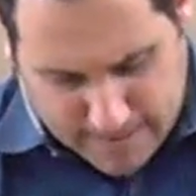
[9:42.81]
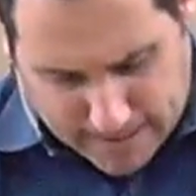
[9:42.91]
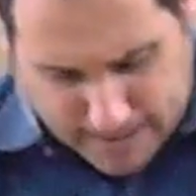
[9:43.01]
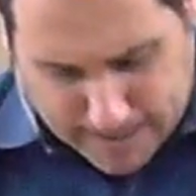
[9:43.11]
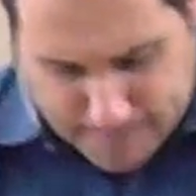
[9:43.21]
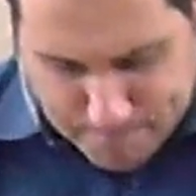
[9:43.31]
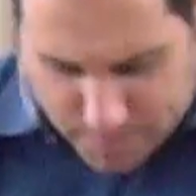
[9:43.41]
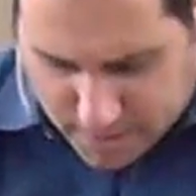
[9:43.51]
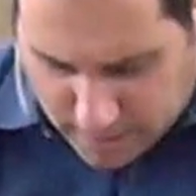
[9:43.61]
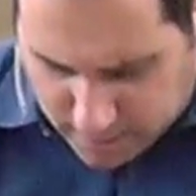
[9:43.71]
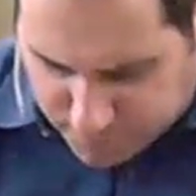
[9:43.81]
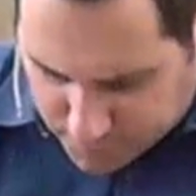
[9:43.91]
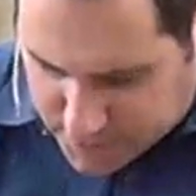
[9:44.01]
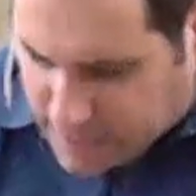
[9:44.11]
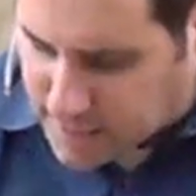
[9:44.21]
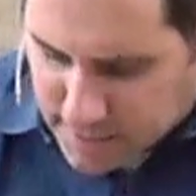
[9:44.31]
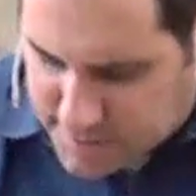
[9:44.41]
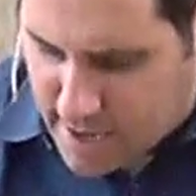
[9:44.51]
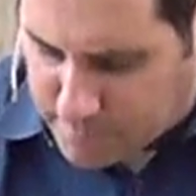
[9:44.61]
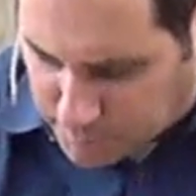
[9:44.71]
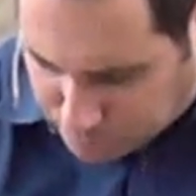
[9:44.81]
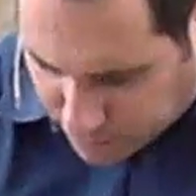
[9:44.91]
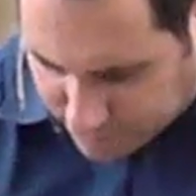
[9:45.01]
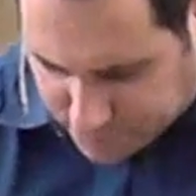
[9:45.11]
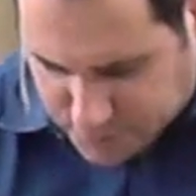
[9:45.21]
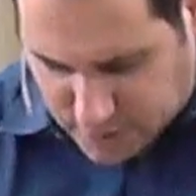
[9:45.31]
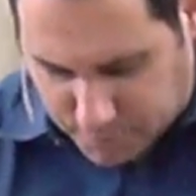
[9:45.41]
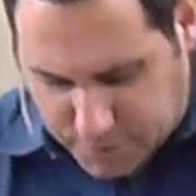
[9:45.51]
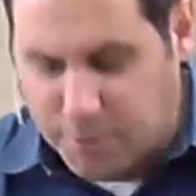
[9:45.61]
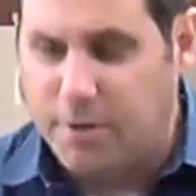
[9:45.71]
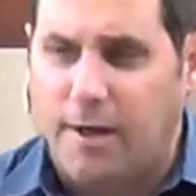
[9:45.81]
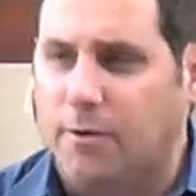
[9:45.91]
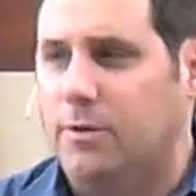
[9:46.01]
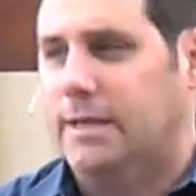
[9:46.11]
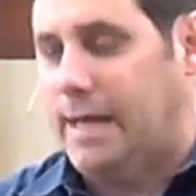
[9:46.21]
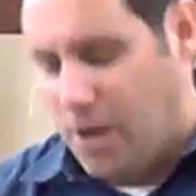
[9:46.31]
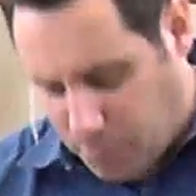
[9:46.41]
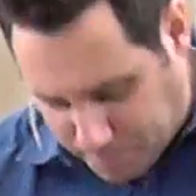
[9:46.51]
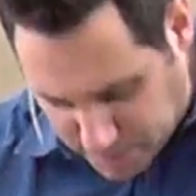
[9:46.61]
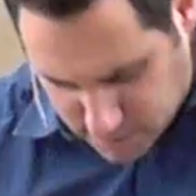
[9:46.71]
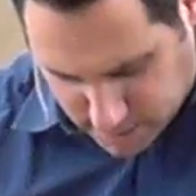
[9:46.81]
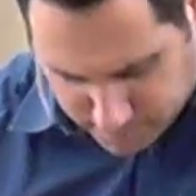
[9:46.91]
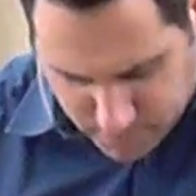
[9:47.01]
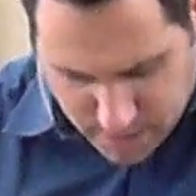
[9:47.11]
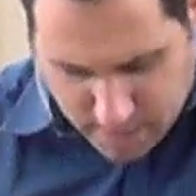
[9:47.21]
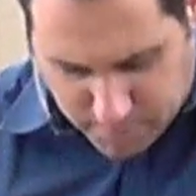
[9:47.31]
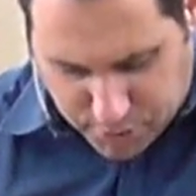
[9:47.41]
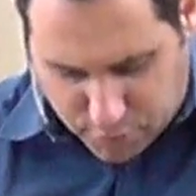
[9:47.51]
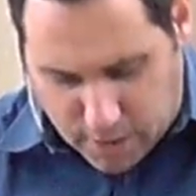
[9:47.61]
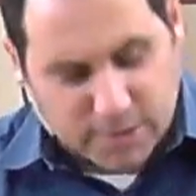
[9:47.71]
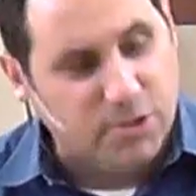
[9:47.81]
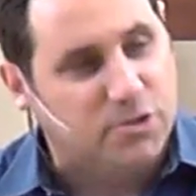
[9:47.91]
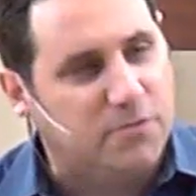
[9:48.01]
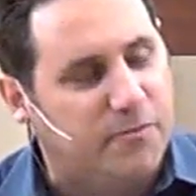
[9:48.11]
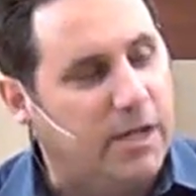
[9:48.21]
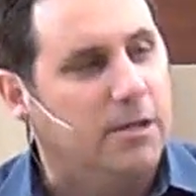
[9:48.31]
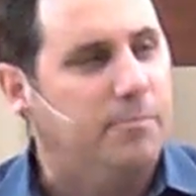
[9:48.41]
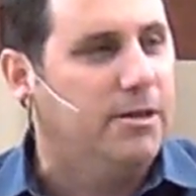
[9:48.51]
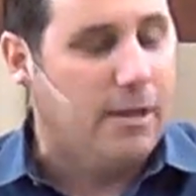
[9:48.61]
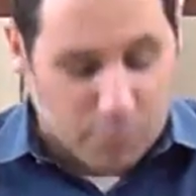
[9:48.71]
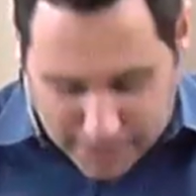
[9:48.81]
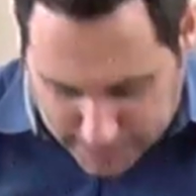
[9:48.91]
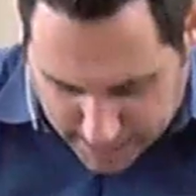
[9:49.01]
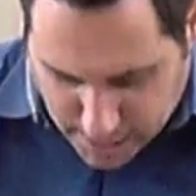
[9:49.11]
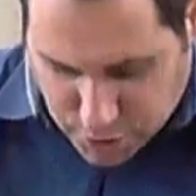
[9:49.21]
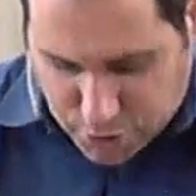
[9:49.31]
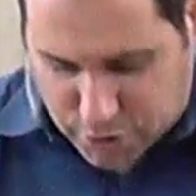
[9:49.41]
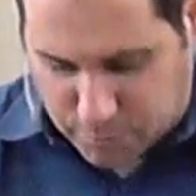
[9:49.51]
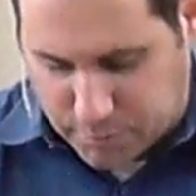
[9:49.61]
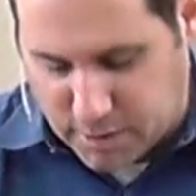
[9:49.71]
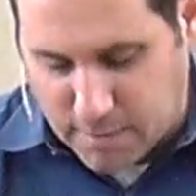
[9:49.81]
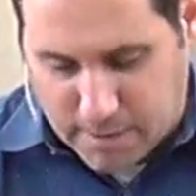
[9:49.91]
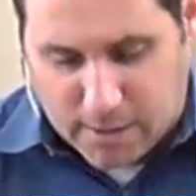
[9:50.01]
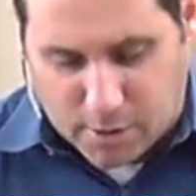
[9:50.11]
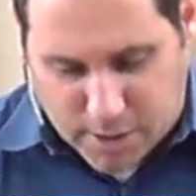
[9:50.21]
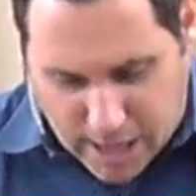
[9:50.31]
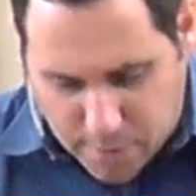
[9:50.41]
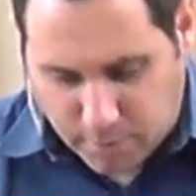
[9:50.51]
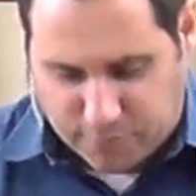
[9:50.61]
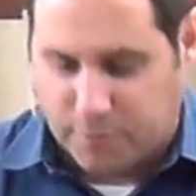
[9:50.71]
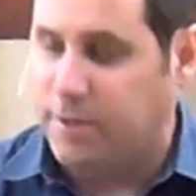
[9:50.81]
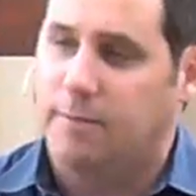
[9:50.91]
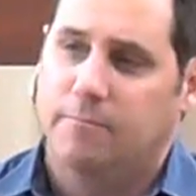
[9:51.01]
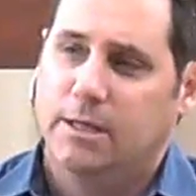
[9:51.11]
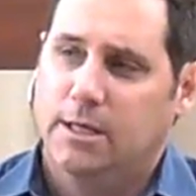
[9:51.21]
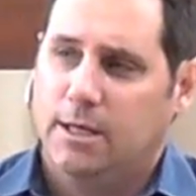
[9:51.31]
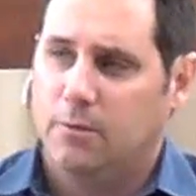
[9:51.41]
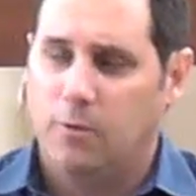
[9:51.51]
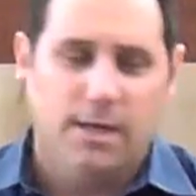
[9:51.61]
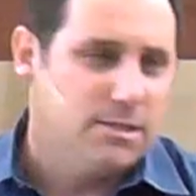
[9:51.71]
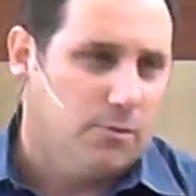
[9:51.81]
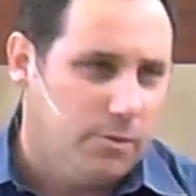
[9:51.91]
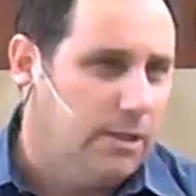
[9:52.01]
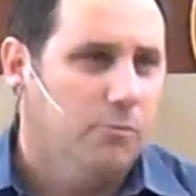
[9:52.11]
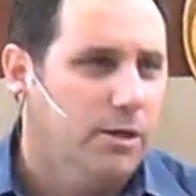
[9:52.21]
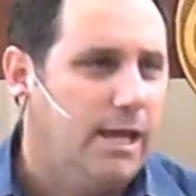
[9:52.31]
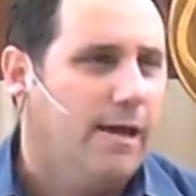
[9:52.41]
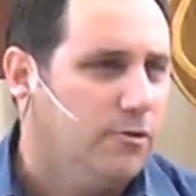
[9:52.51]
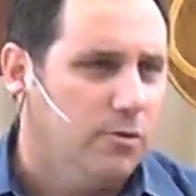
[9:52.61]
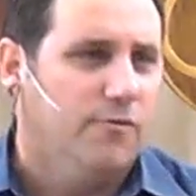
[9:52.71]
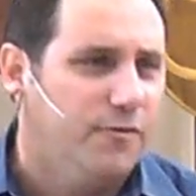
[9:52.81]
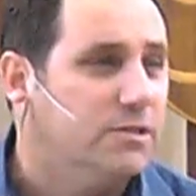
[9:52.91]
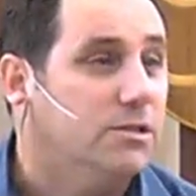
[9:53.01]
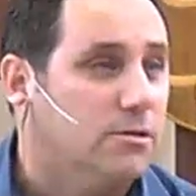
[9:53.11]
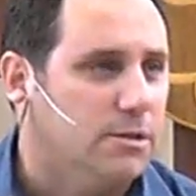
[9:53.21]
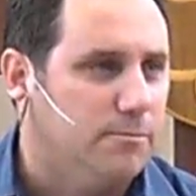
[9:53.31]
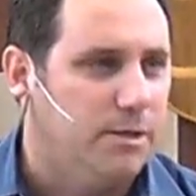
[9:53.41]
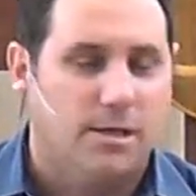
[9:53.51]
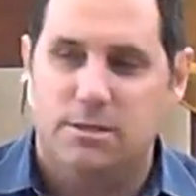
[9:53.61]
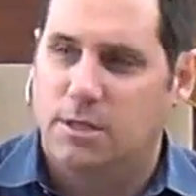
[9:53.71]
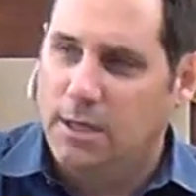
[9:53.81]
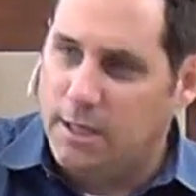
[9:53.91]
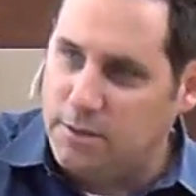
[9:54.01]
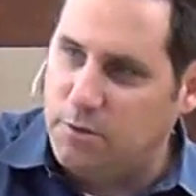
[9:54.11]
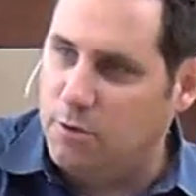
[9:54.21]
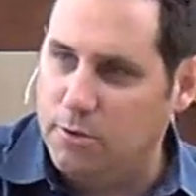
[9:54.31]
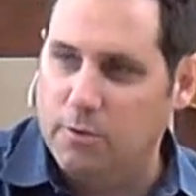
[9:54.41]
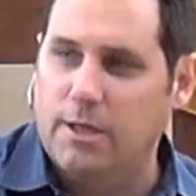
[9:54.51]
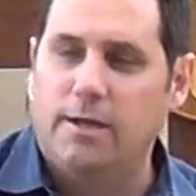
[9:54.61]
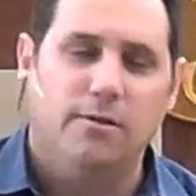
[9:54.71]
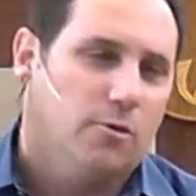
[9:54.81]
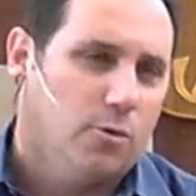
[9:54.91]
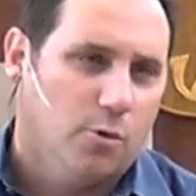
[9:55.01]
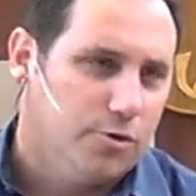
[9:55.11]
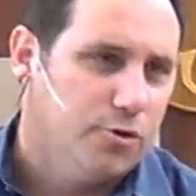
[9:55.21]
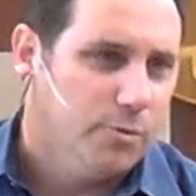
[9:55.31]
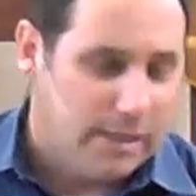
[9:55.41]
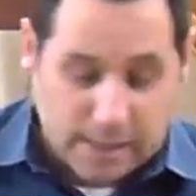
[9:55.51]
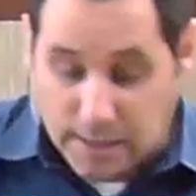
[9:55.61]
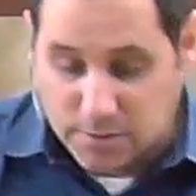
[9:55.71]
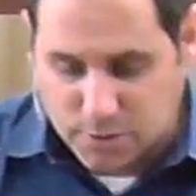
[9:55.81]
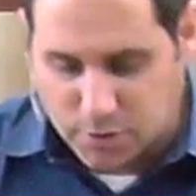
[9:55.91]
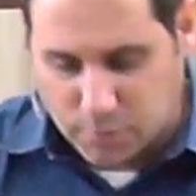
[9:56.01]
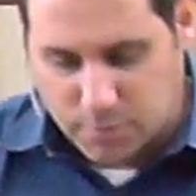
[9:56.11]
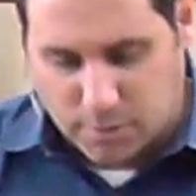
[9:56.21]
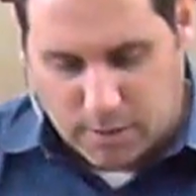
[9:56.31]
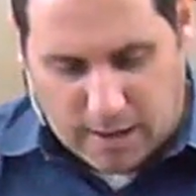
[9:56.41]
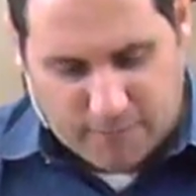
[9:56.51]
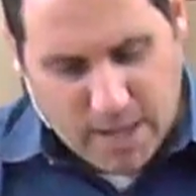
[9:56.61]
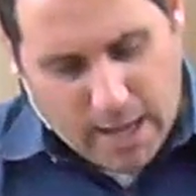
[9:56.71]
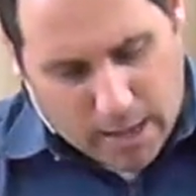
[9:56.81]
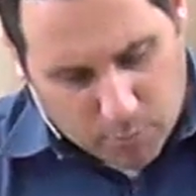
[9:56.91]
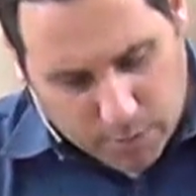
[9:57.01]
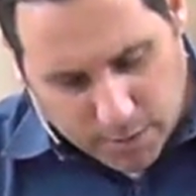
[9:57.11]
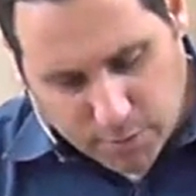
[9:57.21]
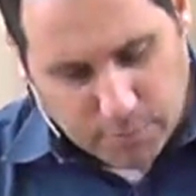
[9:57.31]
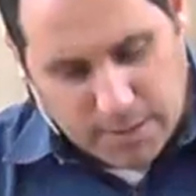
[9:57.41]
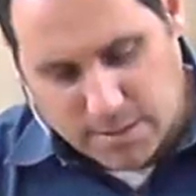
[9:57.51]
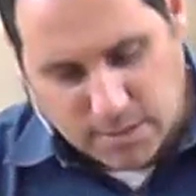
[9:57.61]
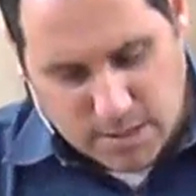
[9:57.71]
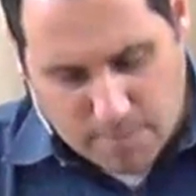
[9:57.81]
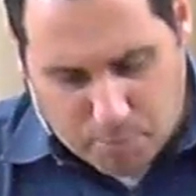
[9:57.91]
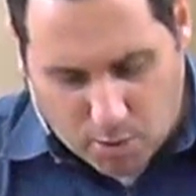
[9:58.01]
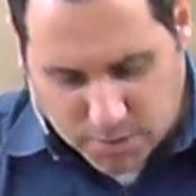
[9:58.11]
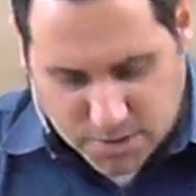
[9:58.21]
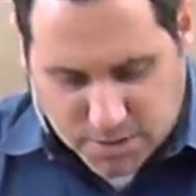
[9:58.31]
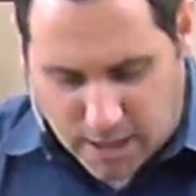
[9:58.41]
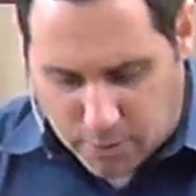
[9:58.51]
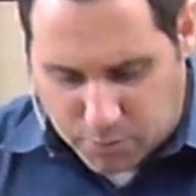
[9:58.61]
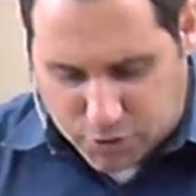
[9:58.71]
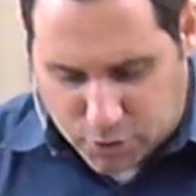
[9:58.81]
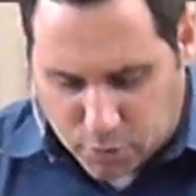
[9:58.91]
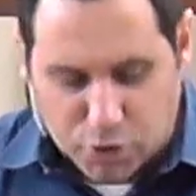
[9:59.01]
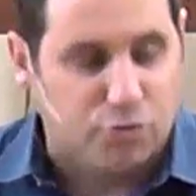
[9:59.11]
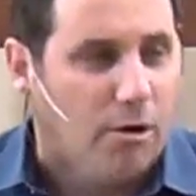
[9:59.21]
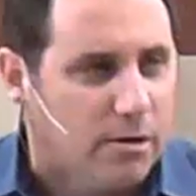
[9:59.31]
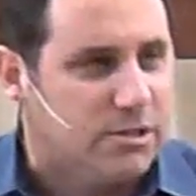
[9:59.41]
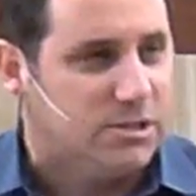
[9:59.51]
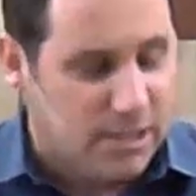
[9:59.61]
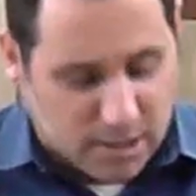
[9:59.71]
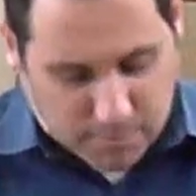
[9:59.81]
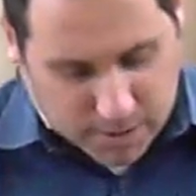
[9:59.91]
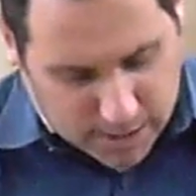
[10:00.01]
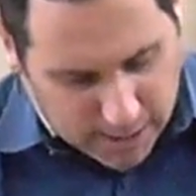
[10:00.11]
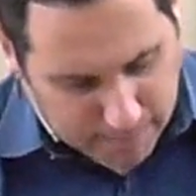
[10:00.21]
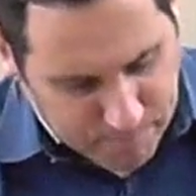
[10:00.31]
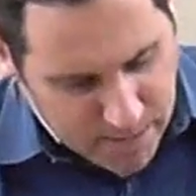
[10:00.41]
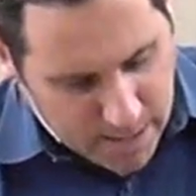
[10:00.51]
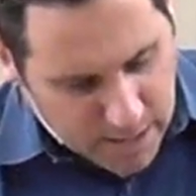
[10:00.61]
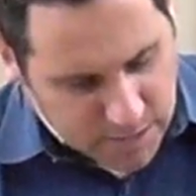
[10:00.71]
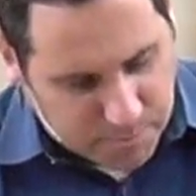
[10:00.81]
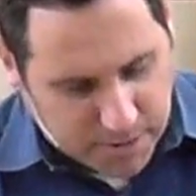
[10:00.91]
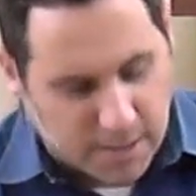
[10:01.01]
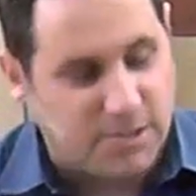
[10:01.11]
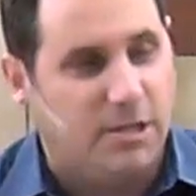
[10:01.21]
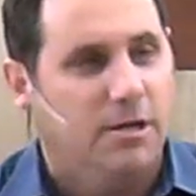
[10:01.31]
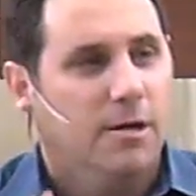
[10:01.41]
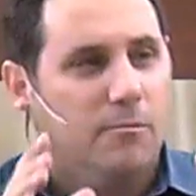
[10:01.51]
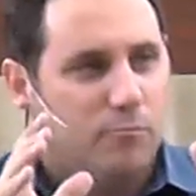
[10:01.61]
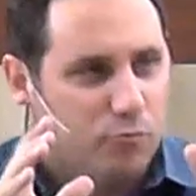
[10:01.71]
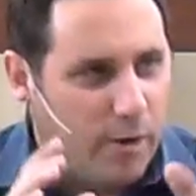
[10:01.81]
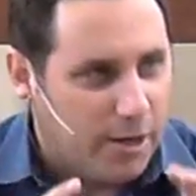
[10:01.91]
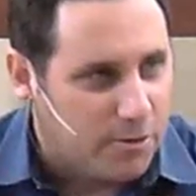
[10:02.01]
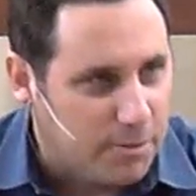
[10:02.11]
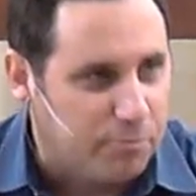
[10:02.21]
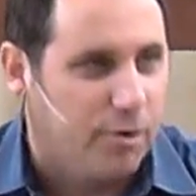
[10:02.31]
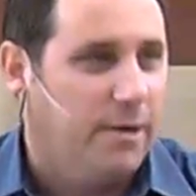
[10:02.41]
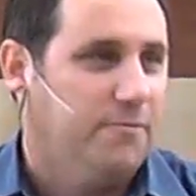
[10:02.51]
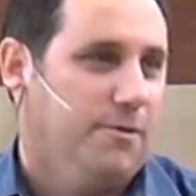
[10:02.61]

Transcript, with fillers: Um, and, and if you're taking the time to pray for someone, you're not only helping them, but you're also developing that relationship with them and are caring for them in ways that we, we can't do physically because it, you're, you're letting the Lord do what he needs to do in their life. And one of the reasons that Paul's desire was so strong to see them again is because he regularly prayed